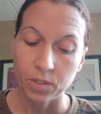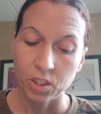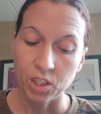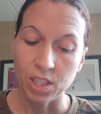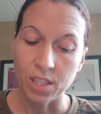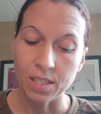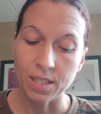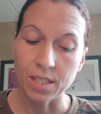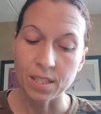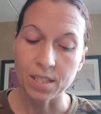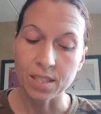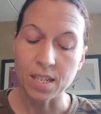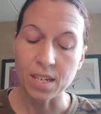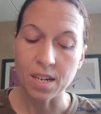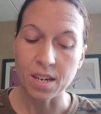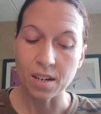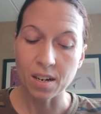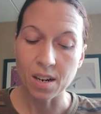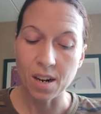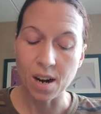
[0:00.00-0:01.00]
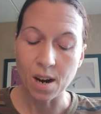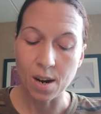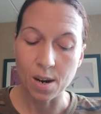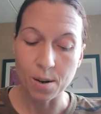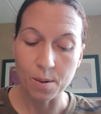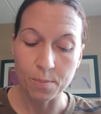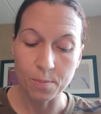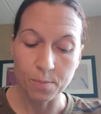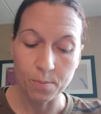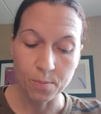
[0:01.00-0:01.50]
Jesus didn't
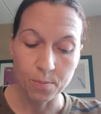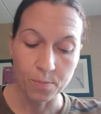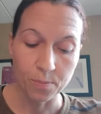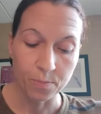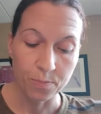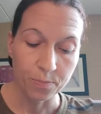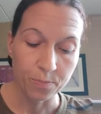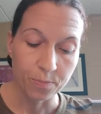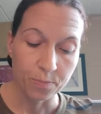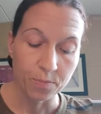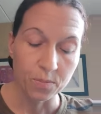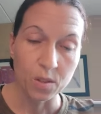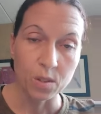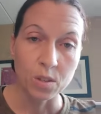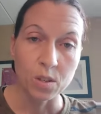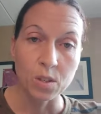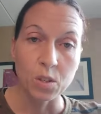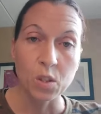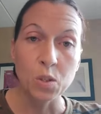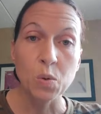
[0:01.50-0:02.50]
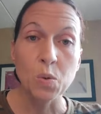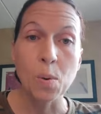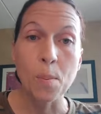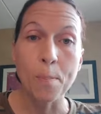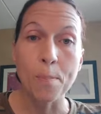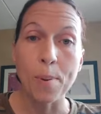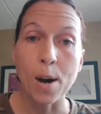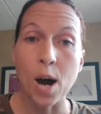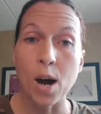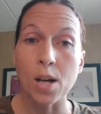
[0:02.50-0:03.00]
come to
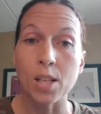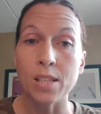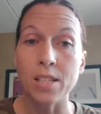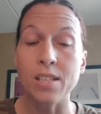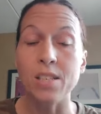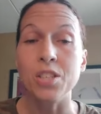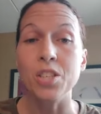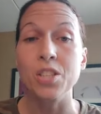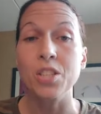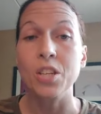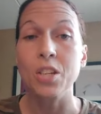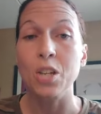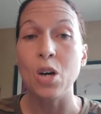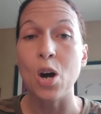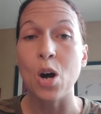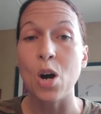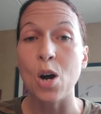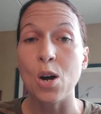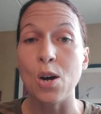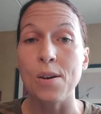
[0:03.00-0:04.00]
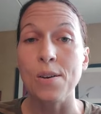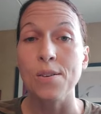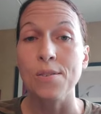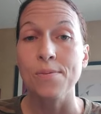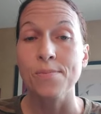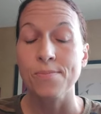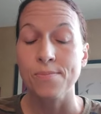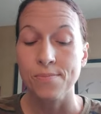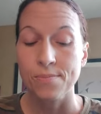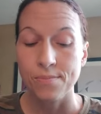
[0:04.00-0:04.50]
abolish the law,
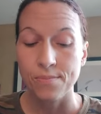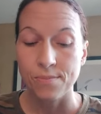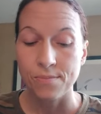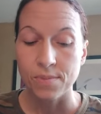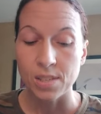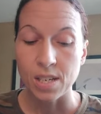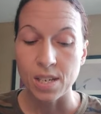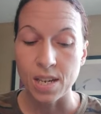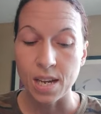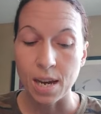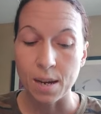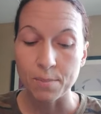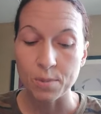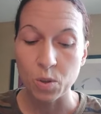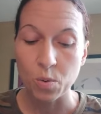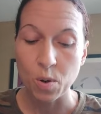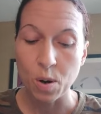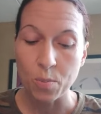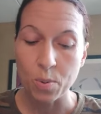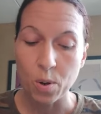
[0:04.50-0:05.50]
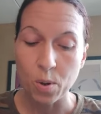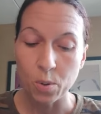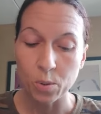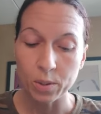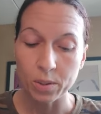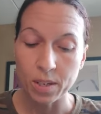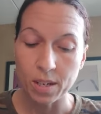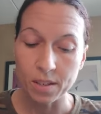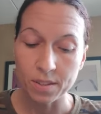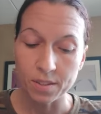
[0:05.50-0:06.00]
he came to
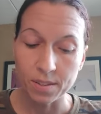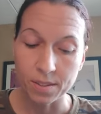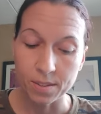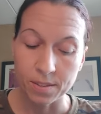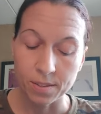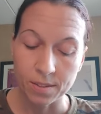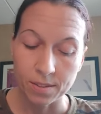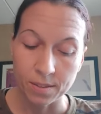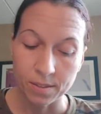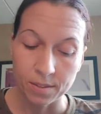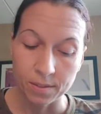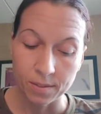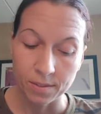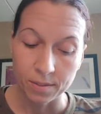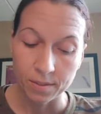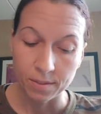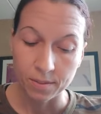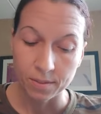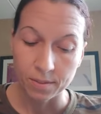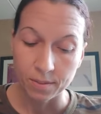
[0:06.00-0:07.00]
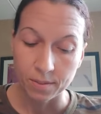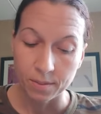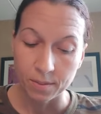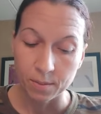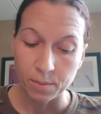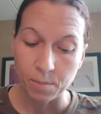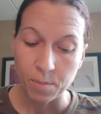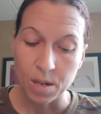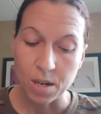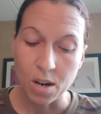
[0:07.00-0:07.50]
uphold it.
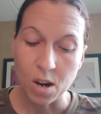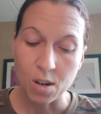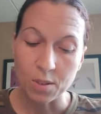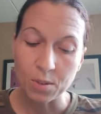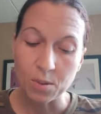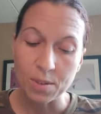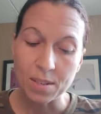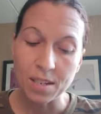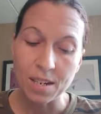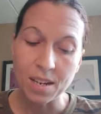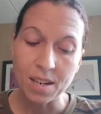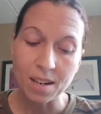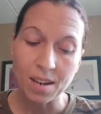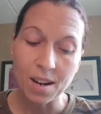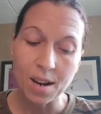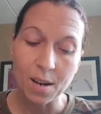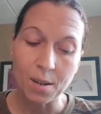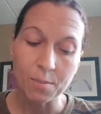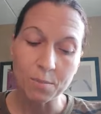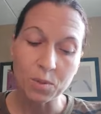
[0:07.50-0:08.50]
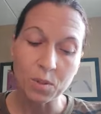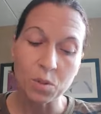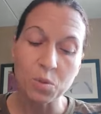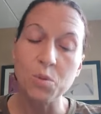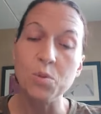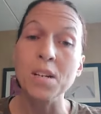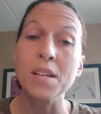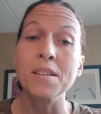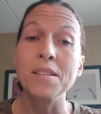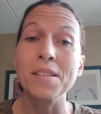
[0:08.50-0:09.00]
But he also didn't come
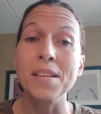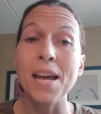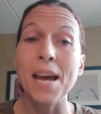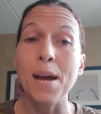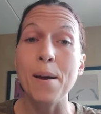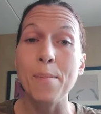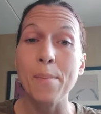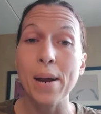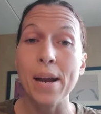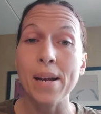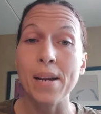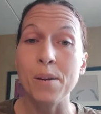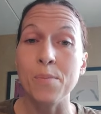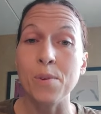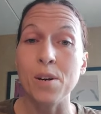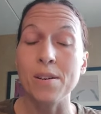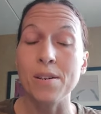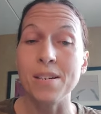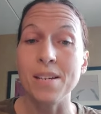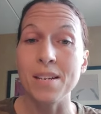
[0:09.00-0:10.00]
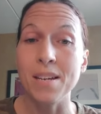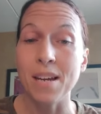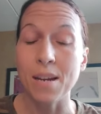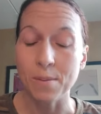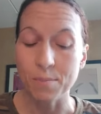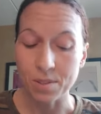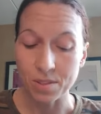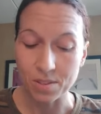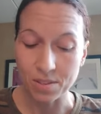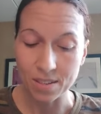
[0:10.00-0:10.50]
to condemn anyone, he
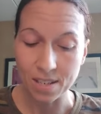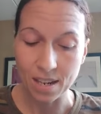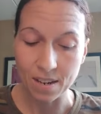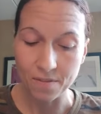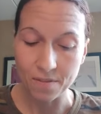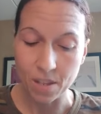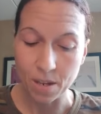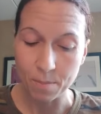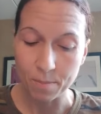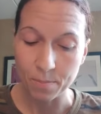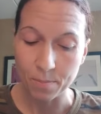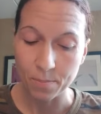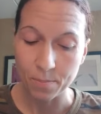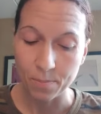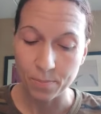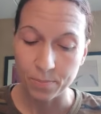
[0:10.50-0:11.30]
came to save them.